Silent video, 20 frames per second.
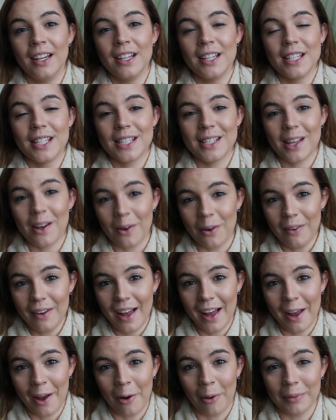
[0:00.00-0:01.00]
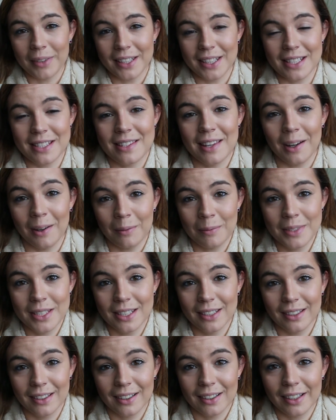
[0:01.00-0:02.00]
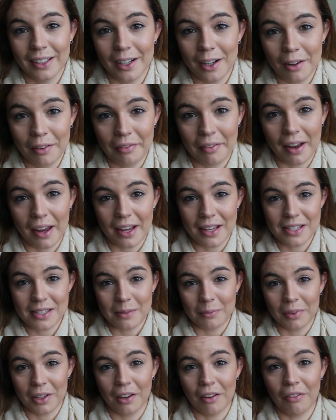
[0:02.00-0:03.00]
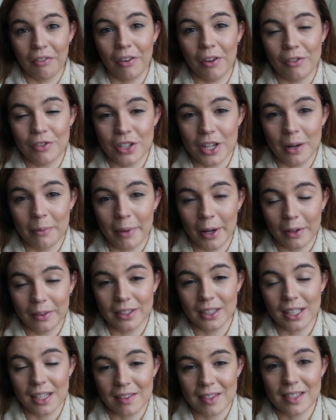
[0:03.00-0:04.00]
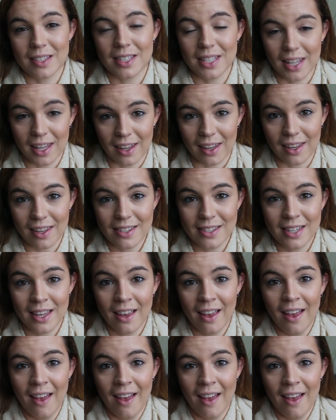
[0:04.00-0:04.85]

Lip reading: So I hope that this helped clarify some confusion about these teas.